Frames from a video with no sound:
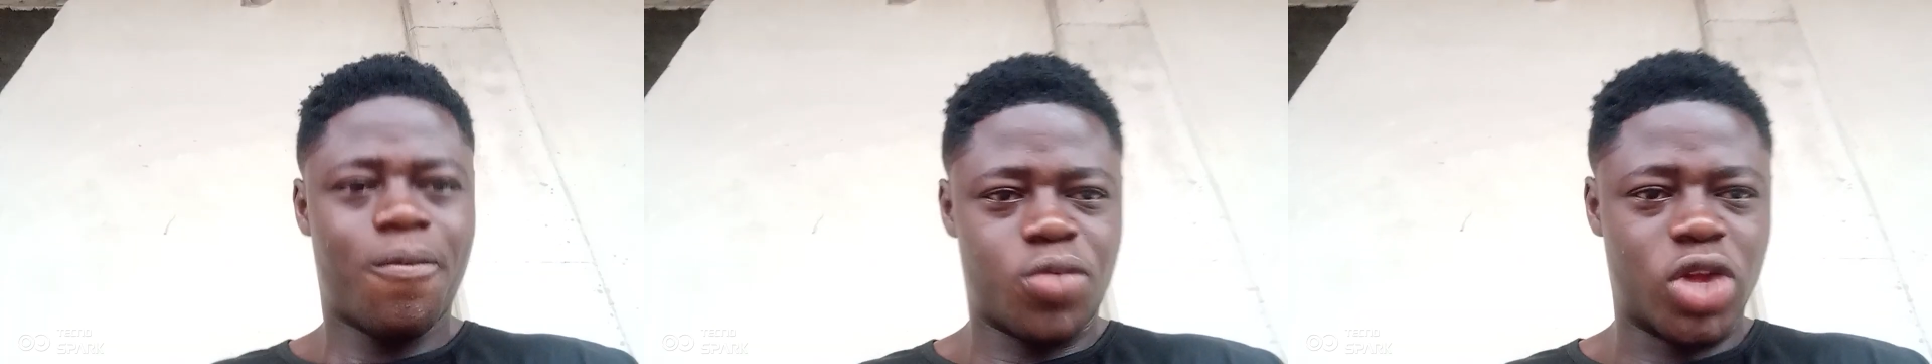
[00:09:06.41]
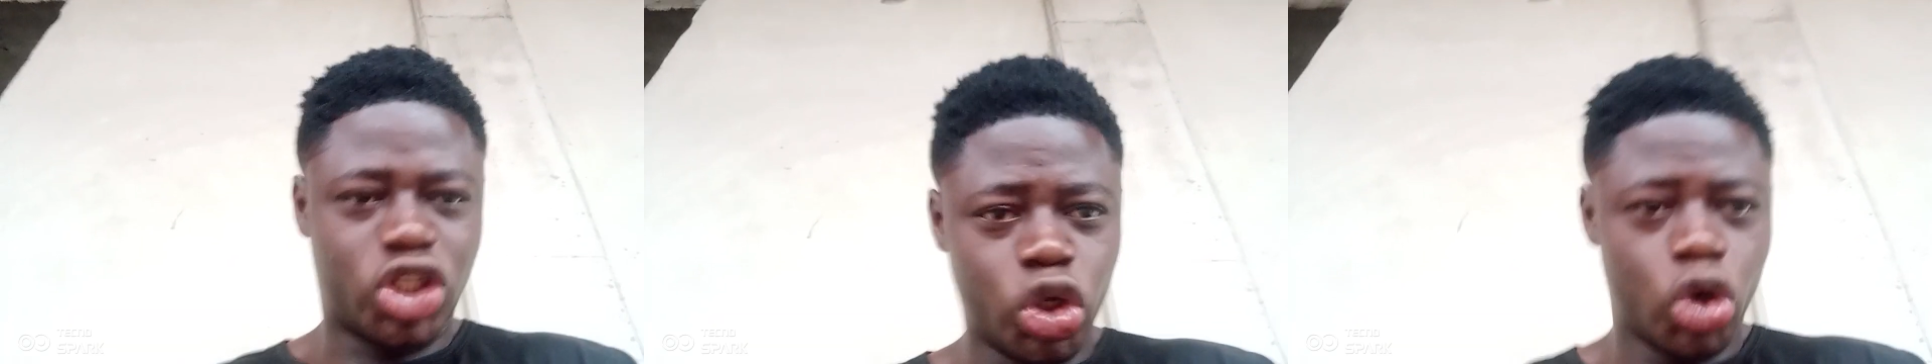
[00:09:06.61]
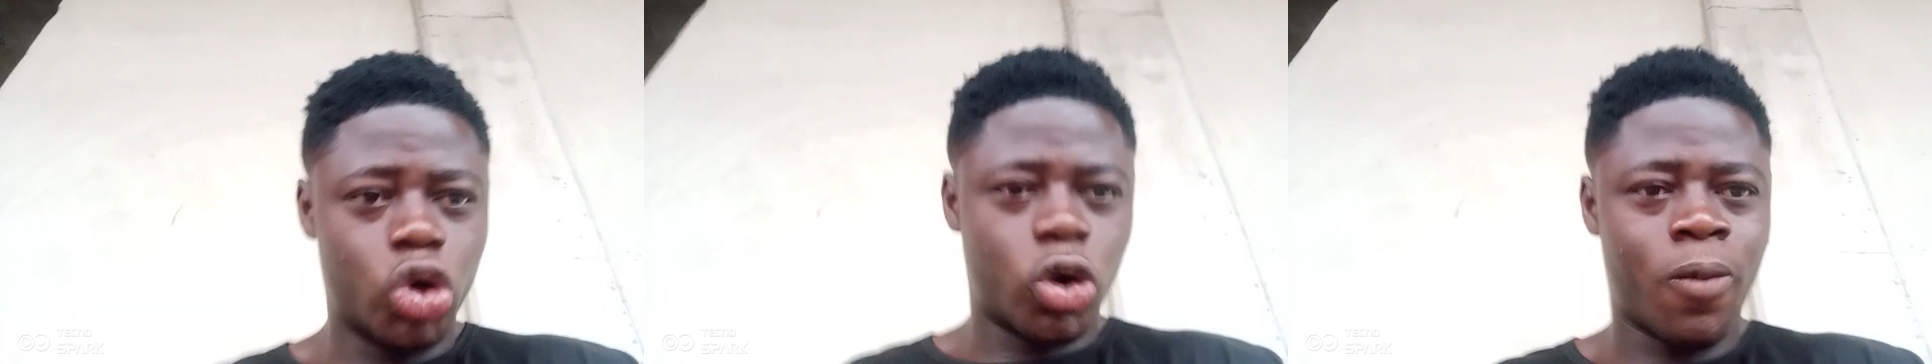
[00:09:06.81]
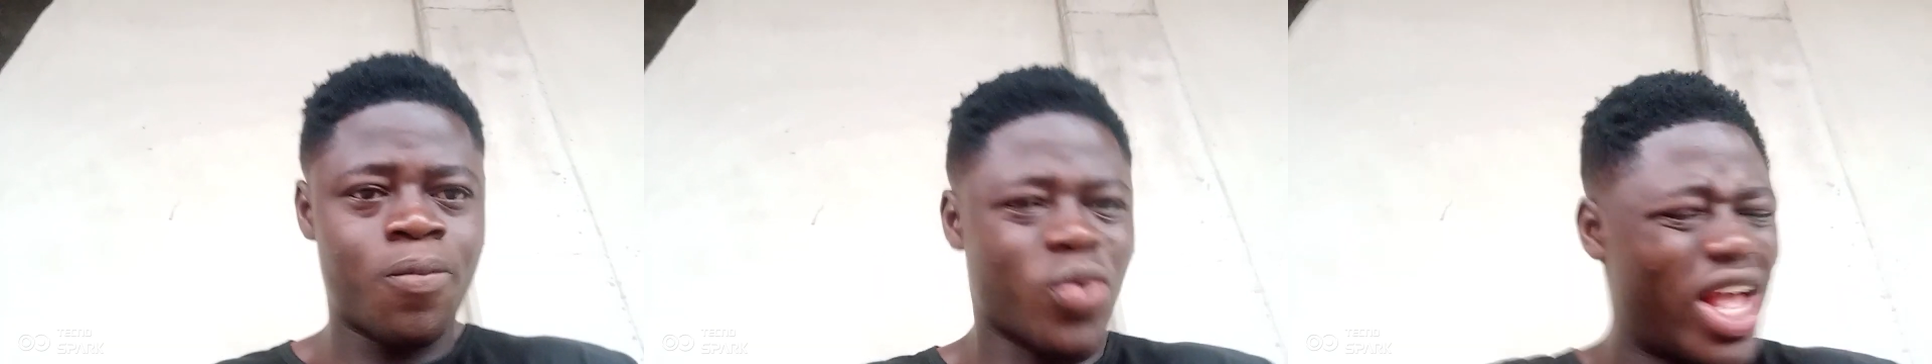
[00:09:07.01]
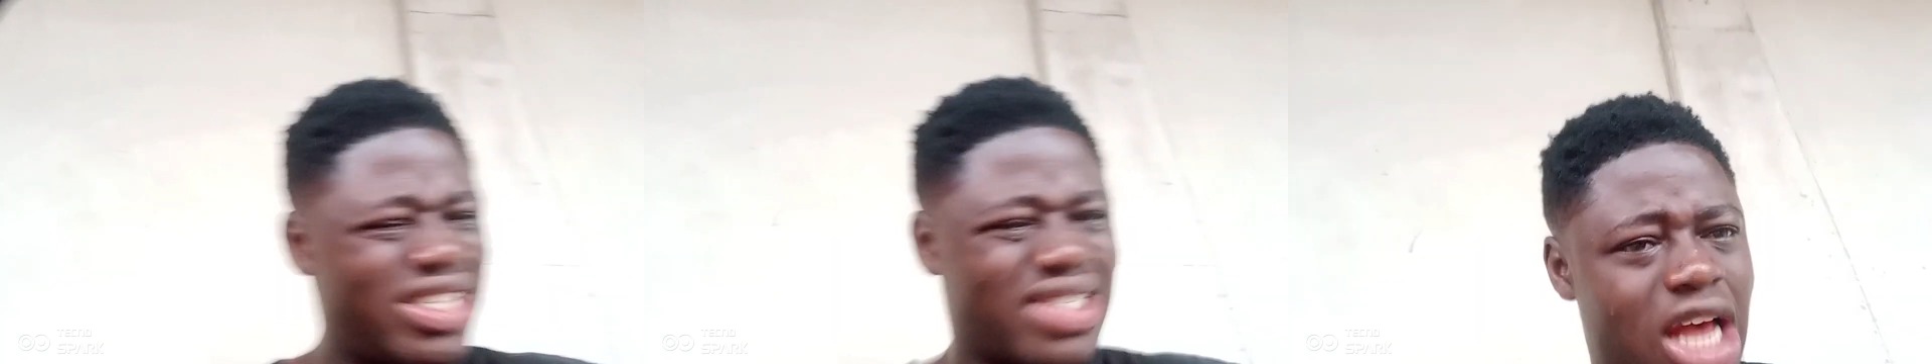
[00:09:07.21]
The tone
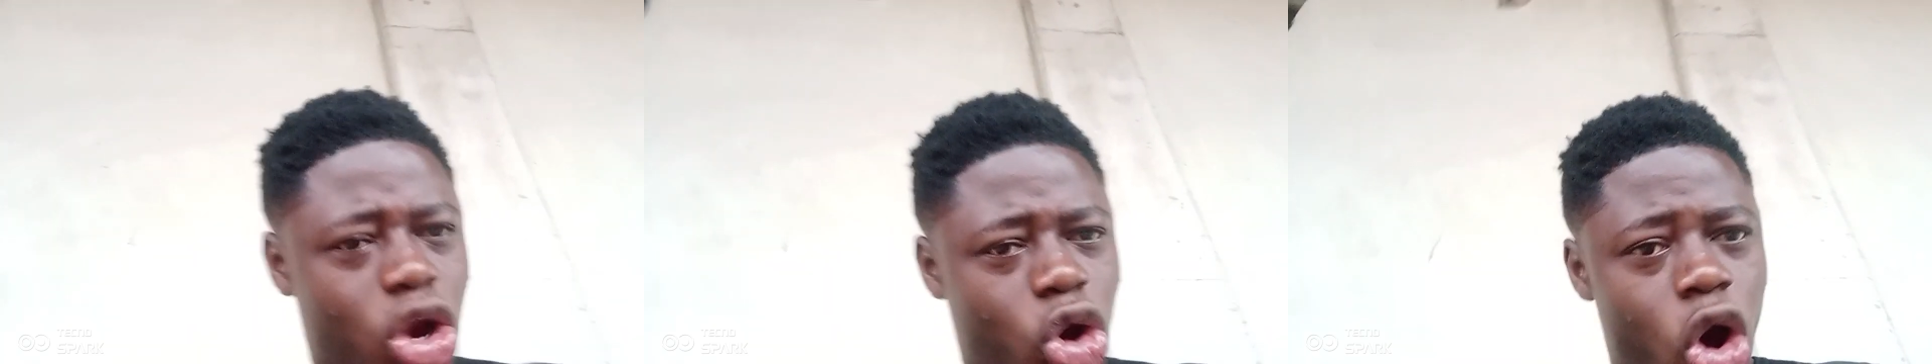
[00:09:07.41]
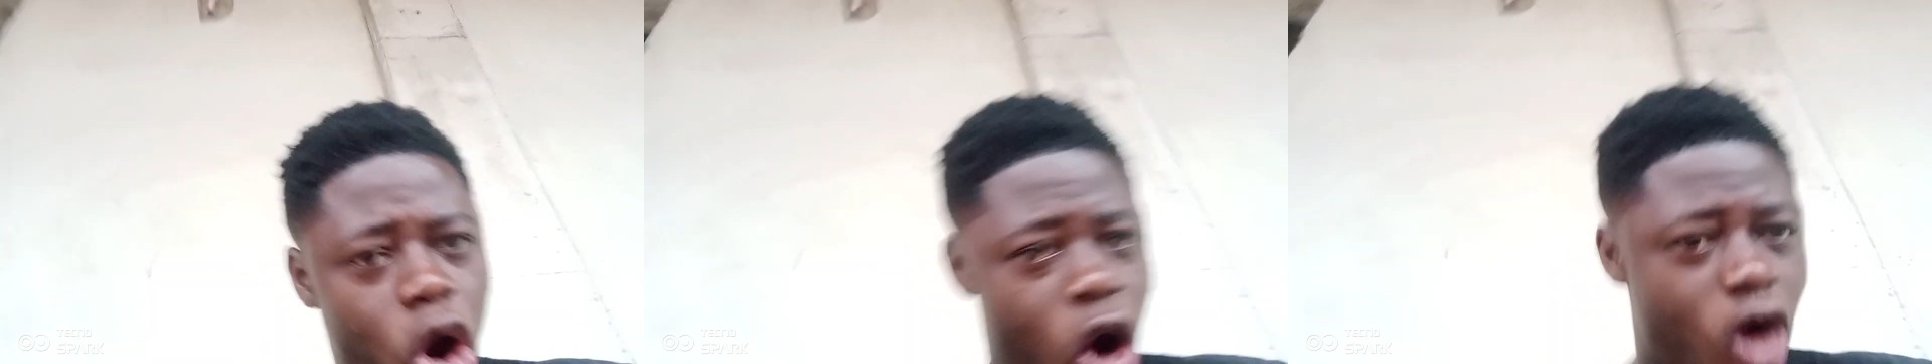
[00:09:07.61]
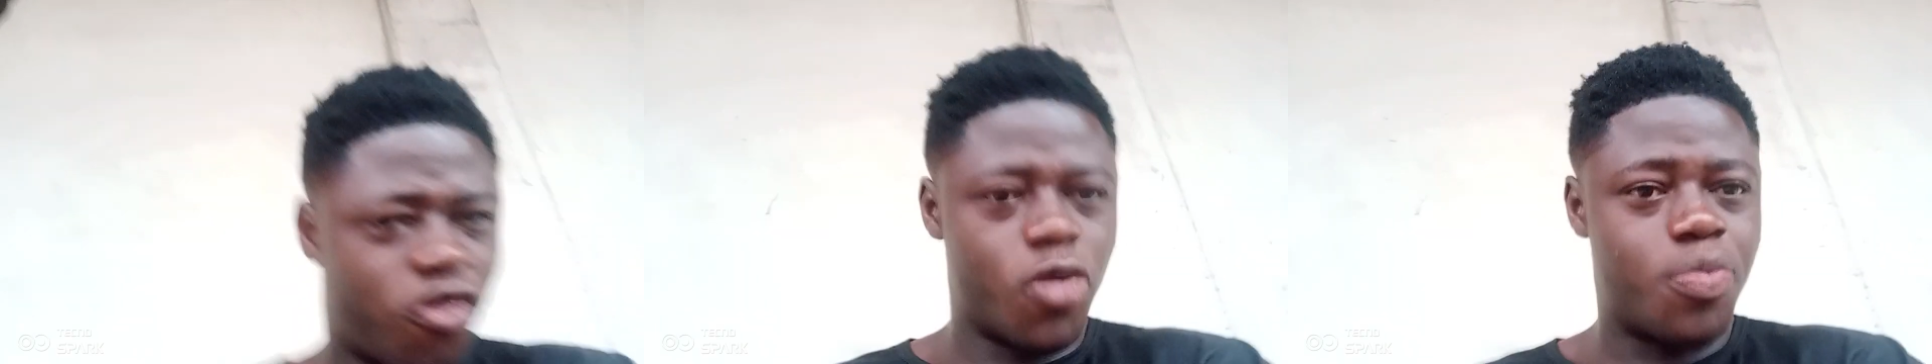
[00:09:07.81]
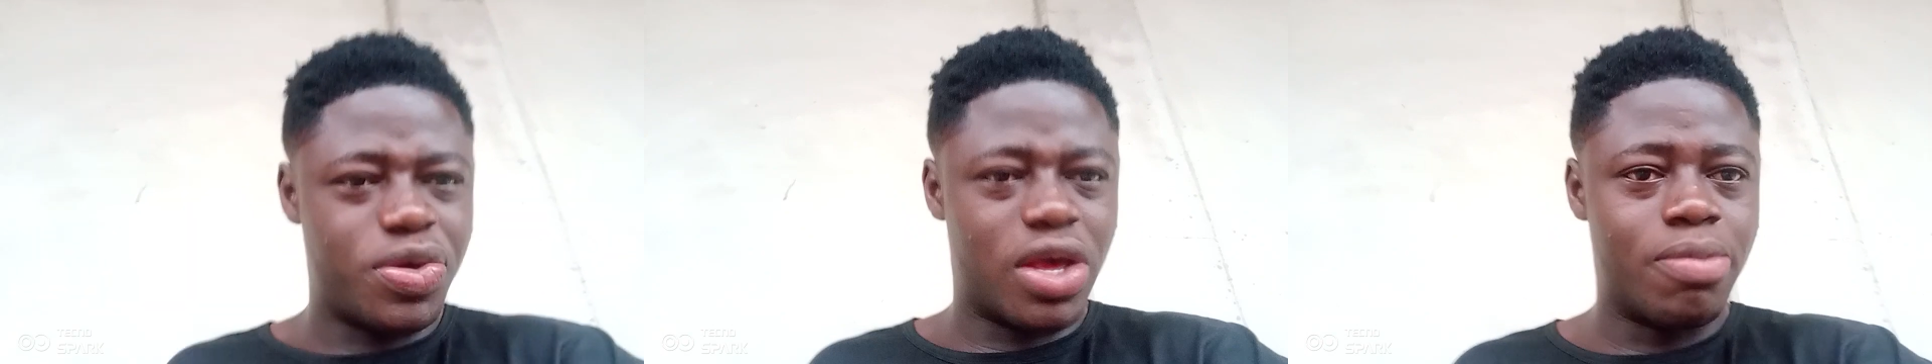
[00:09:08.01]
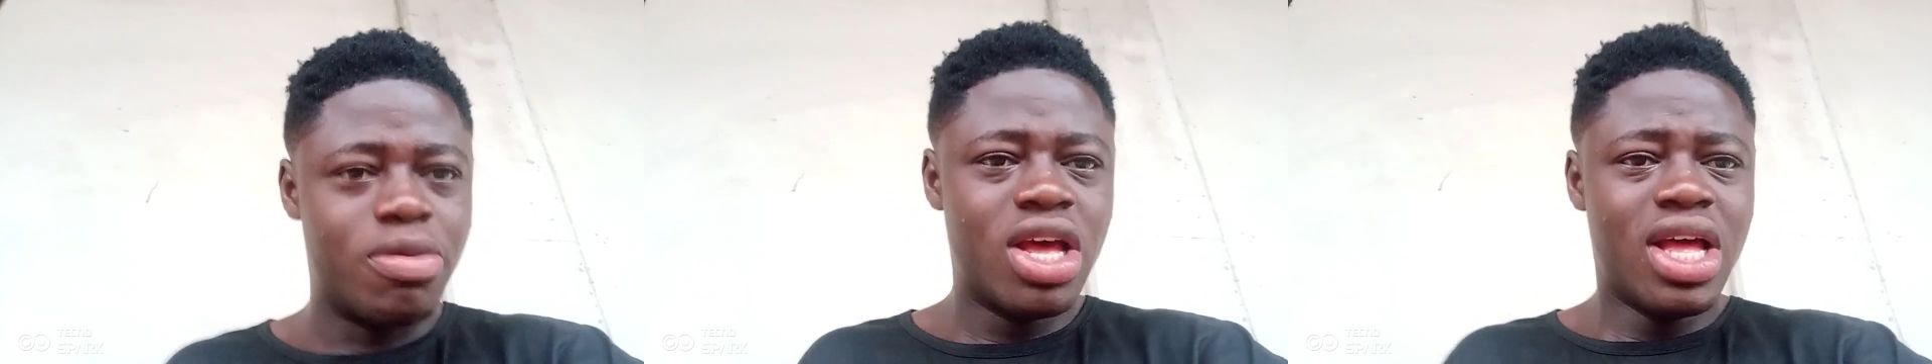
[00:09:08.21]
and some cut off of
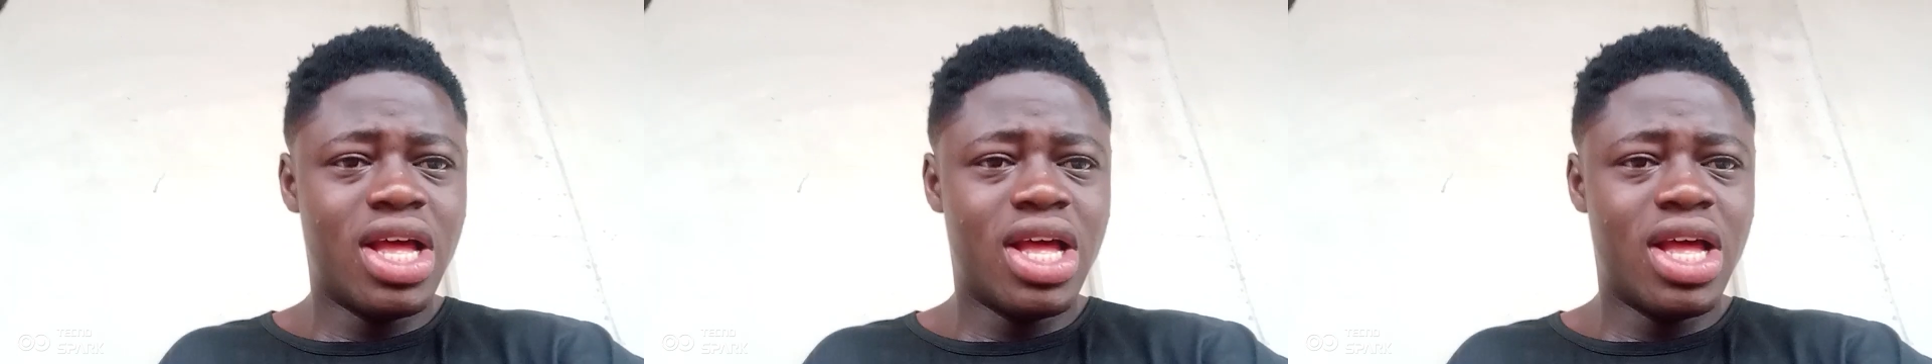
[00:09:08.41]
him